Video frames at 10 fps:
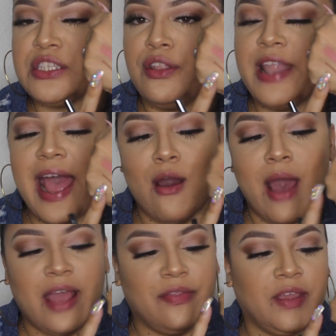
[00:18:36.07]
so now
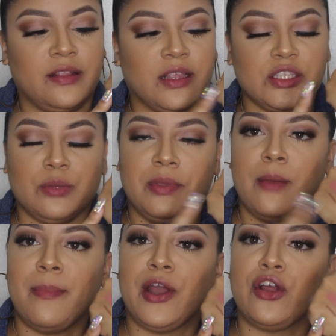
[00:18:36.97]
I think this will be
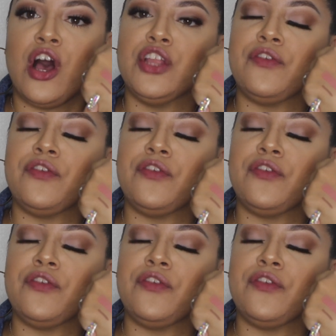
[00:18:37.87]
a better color